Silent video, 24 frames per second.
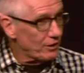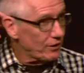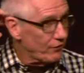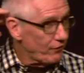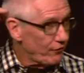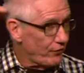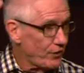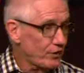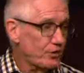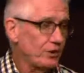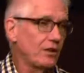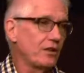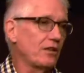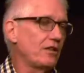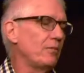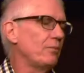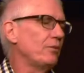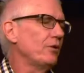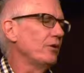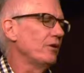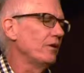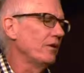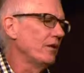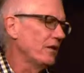the fishing
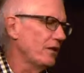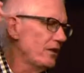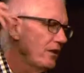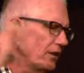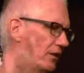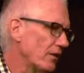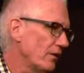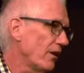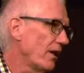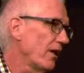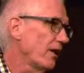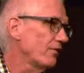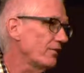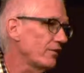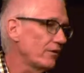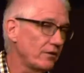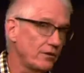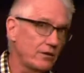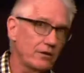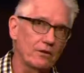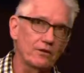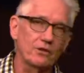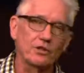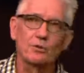community, year after
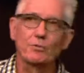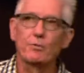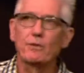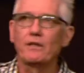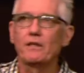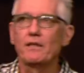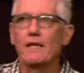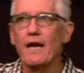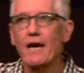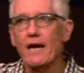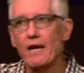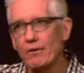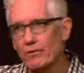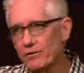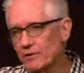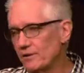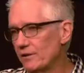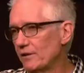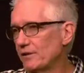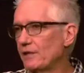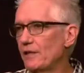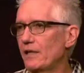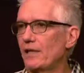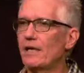year, spending hours
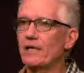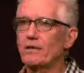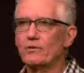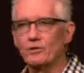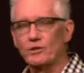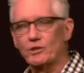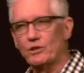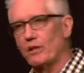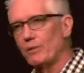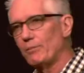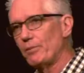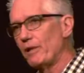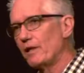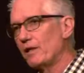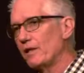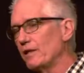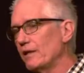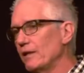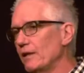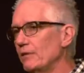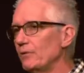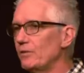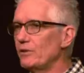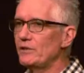at the tackle shop hanging
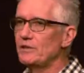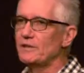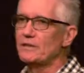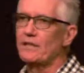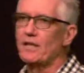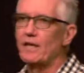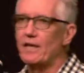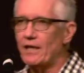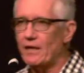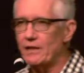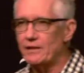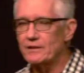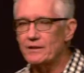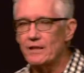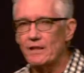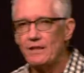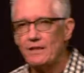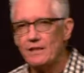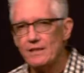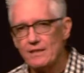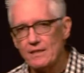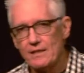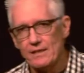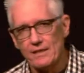out with these guys,
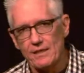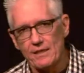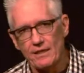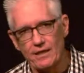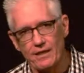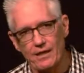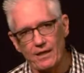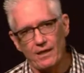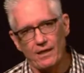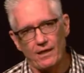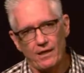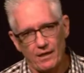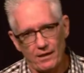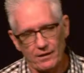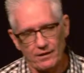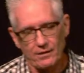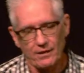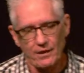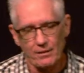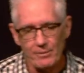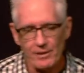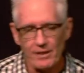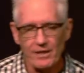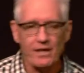uh,
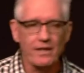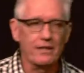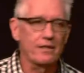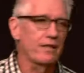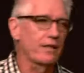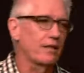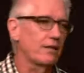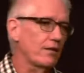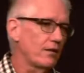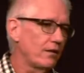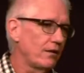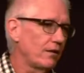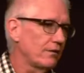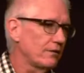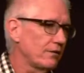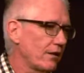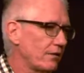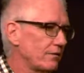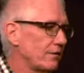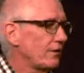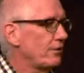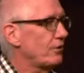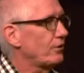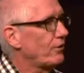I mean, I'd get called
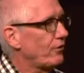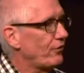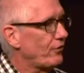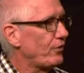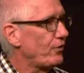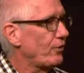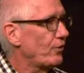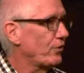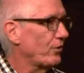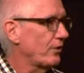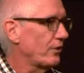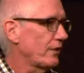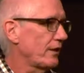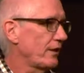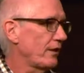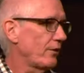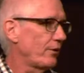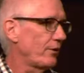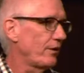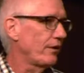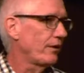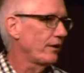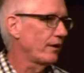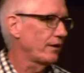on to do a funeral now
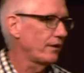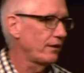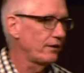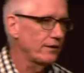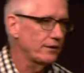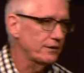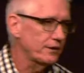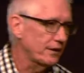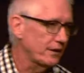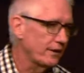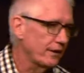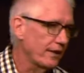and then and this and